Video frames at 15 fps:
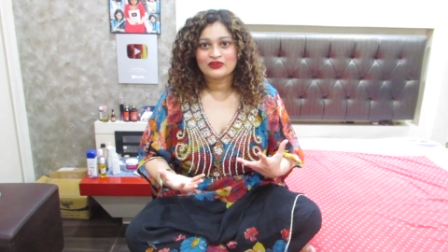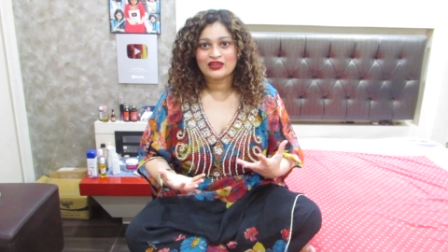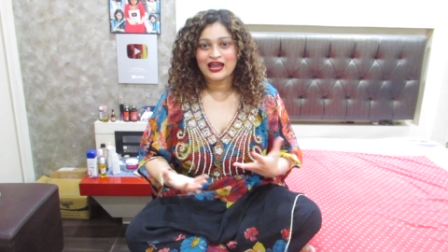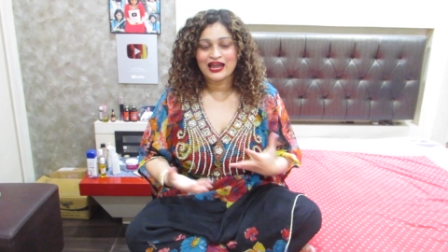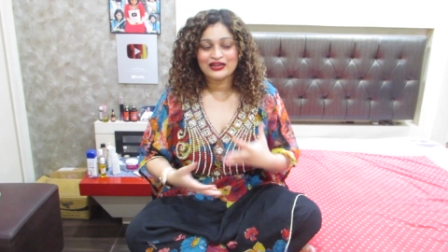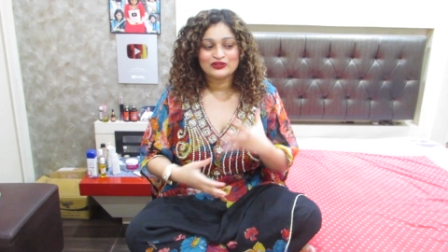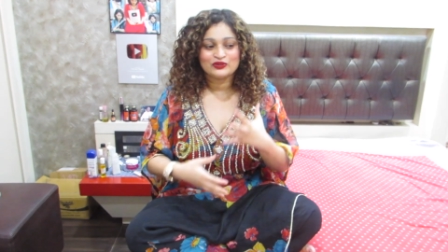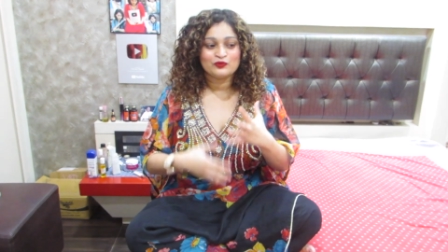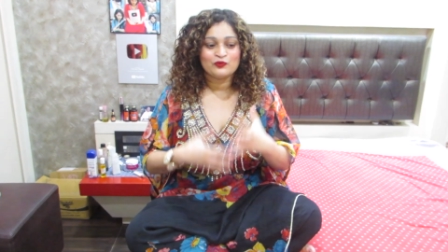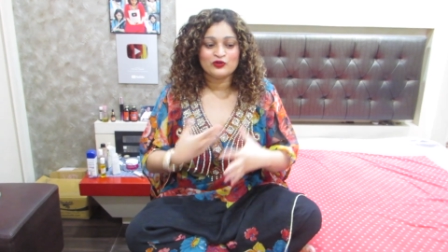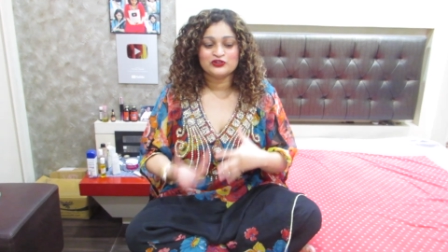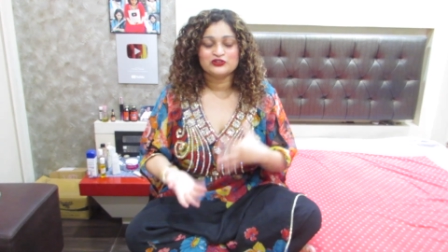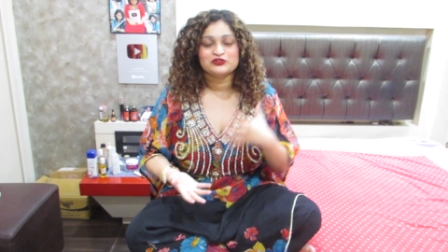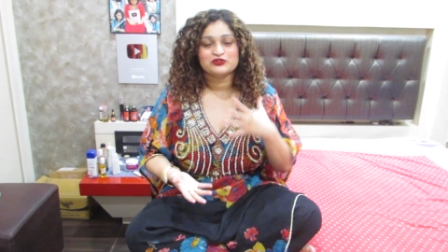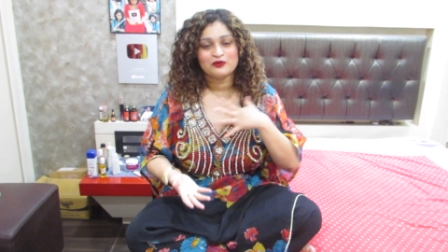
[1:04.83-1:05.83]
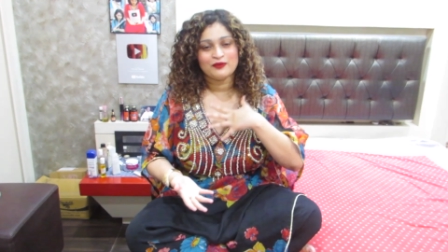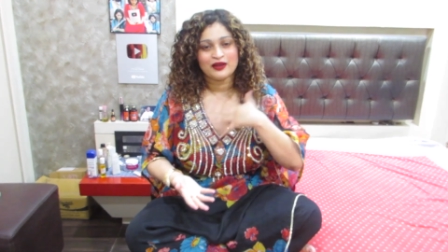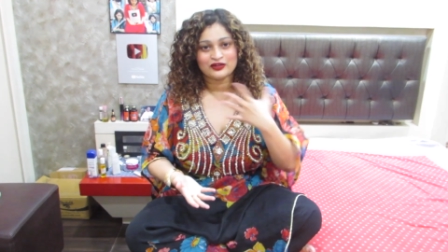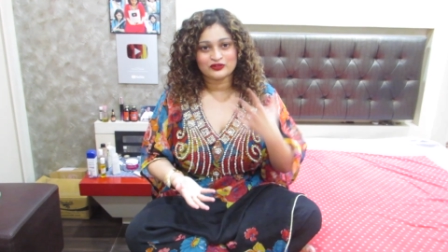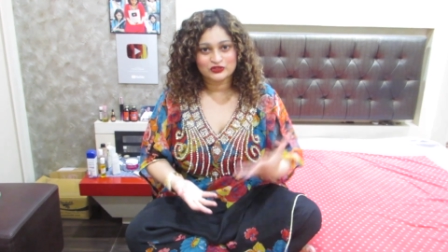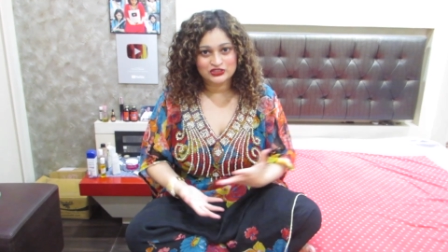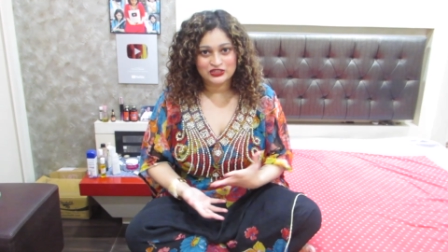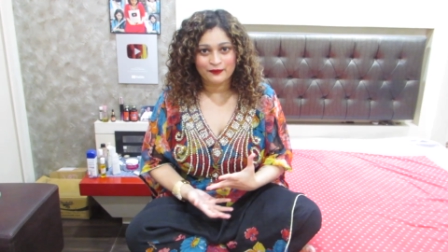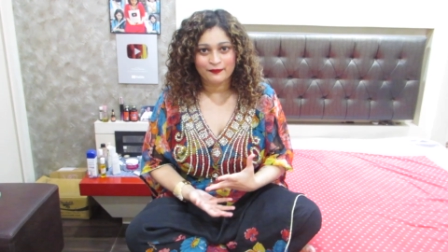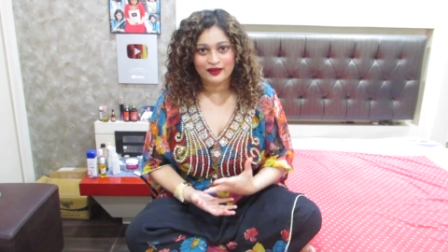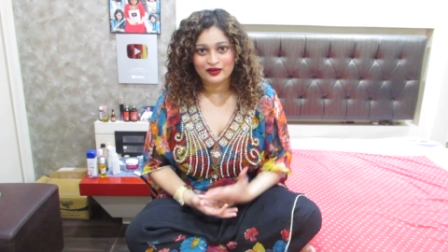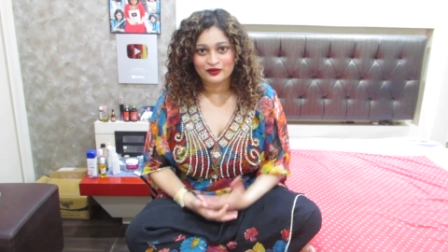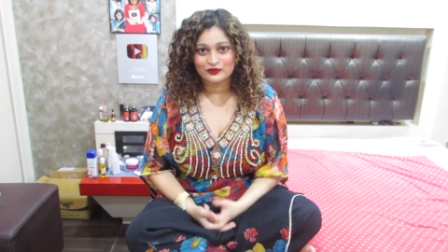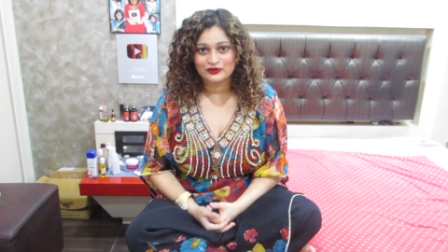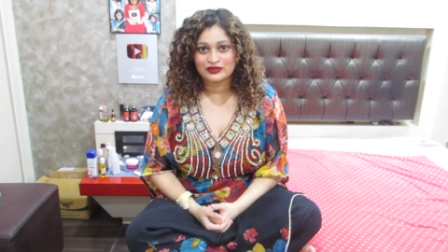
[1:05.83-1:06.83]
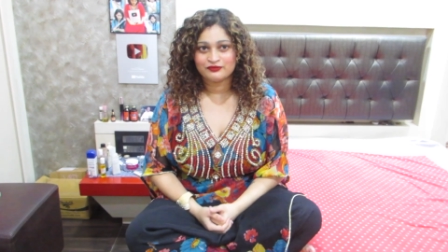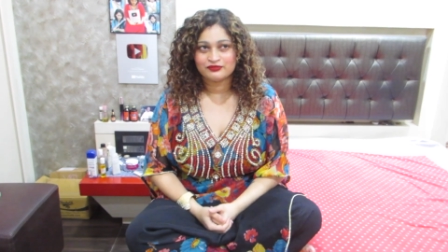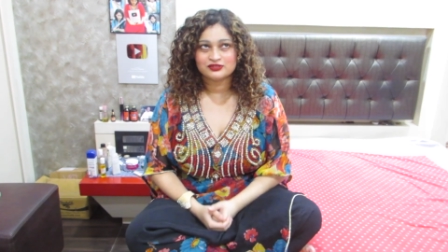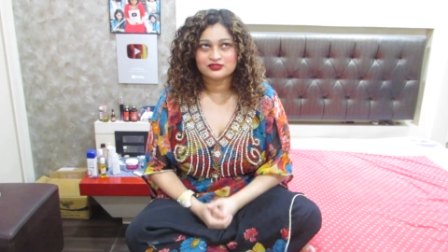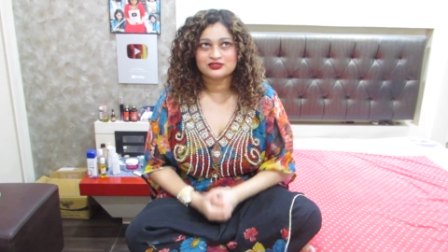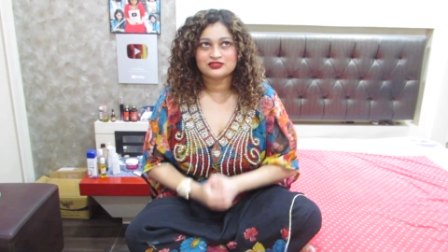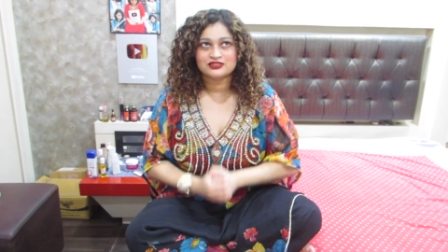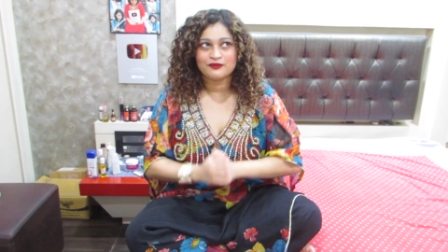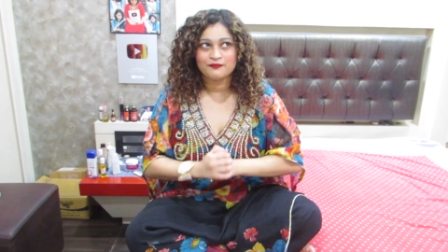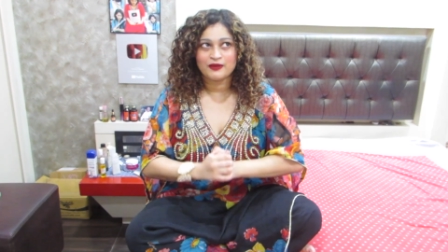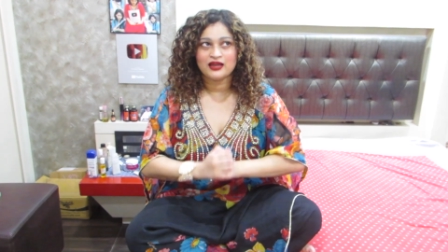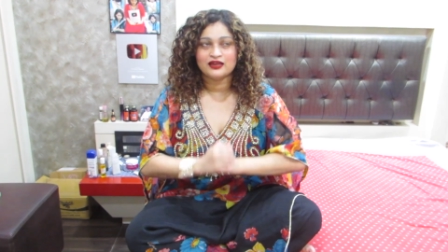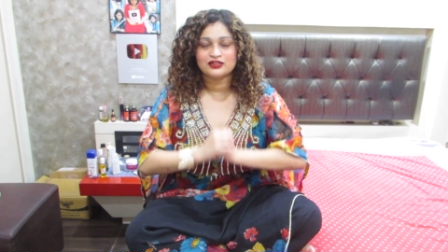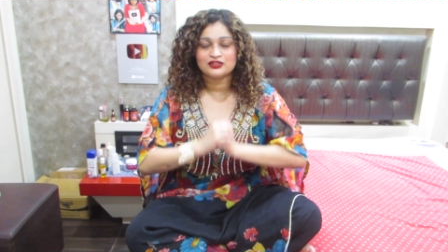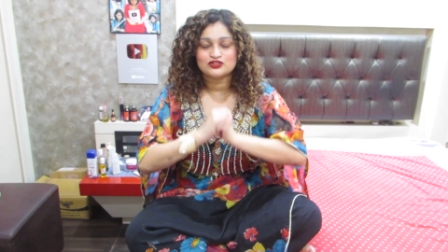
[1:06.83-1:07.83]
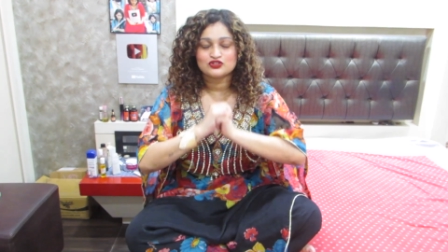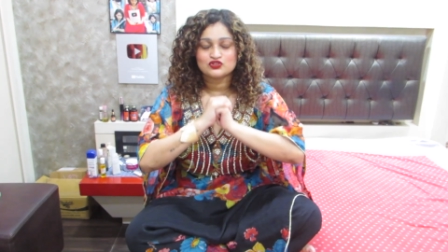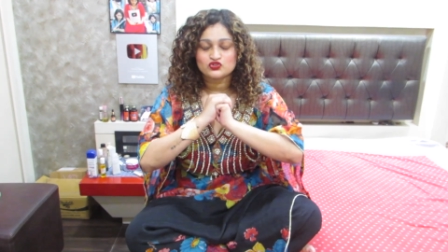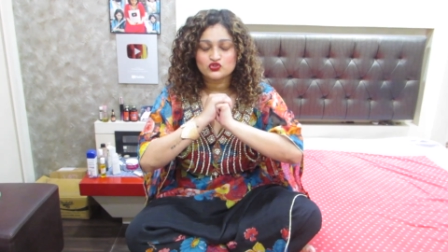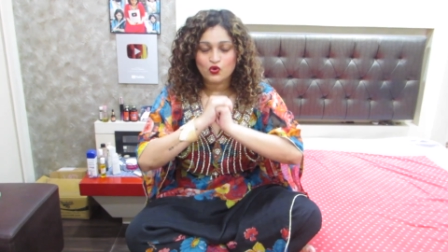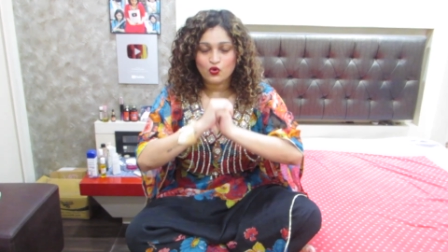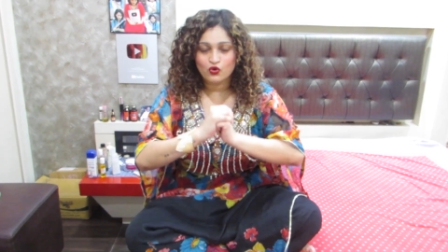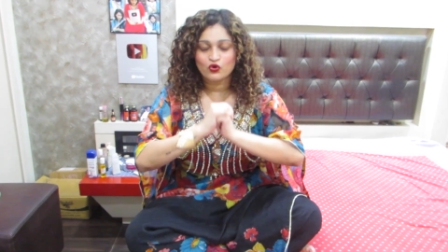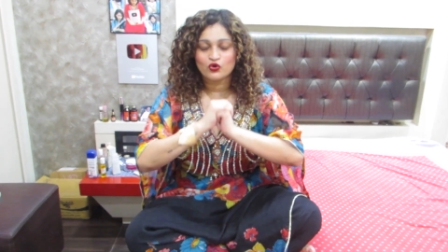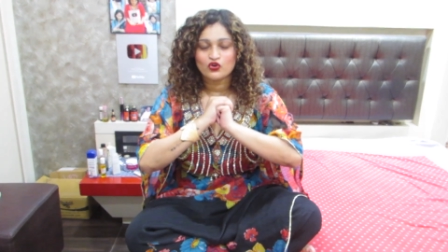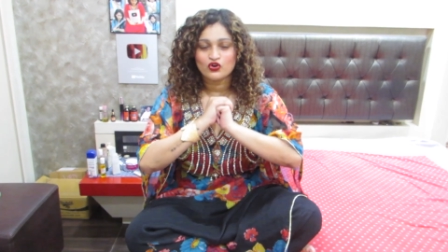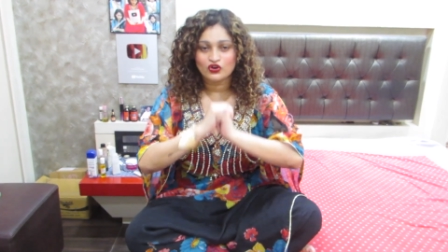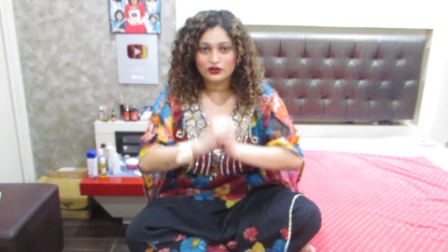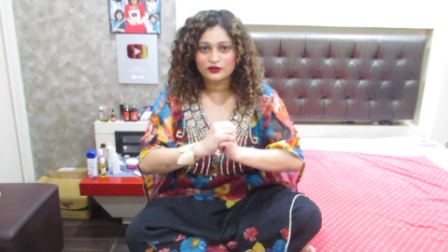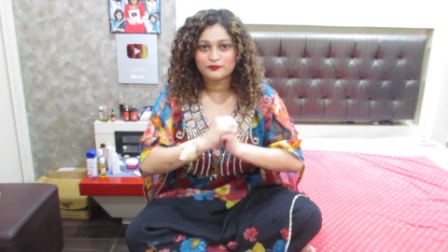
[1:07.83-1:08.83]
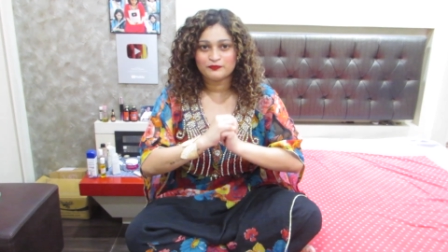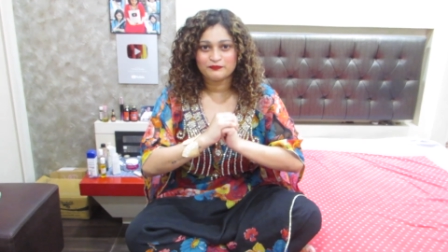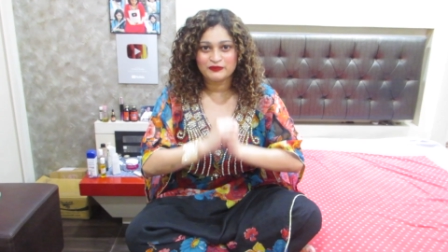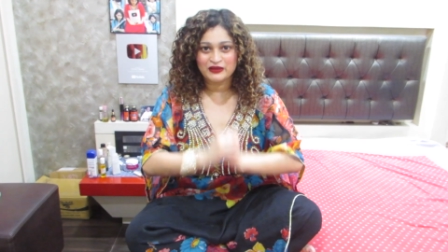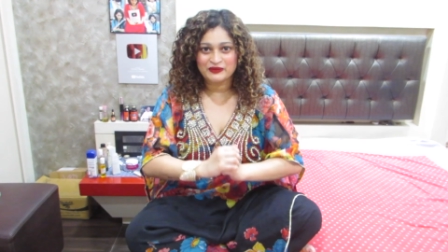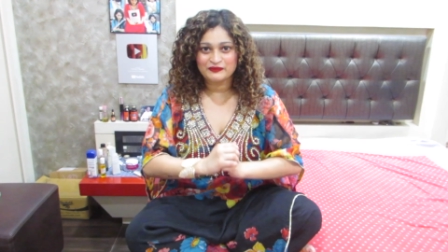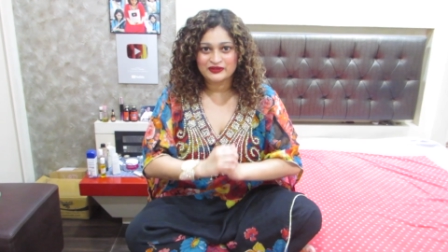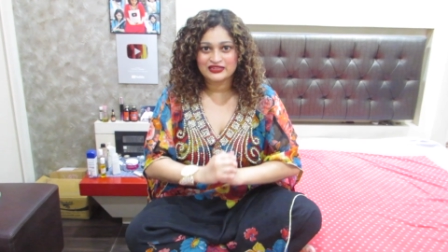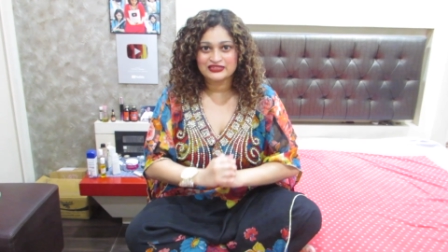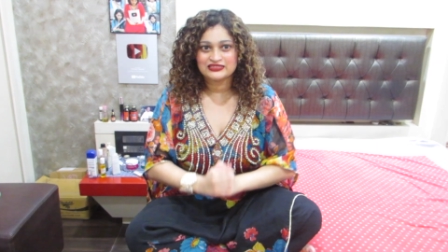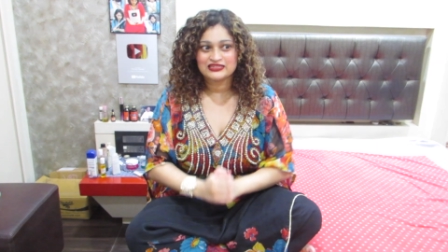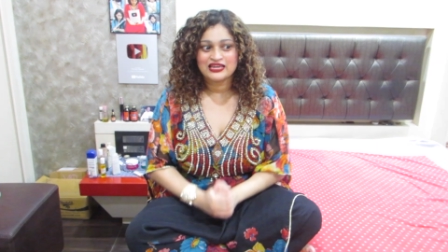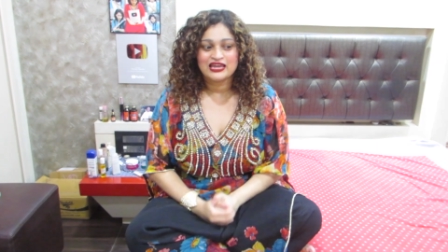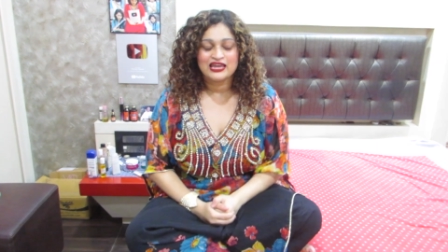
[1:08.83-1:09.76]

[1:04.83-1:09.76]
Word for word: I though wanted to go back to Japan only because Japan is so good, babies.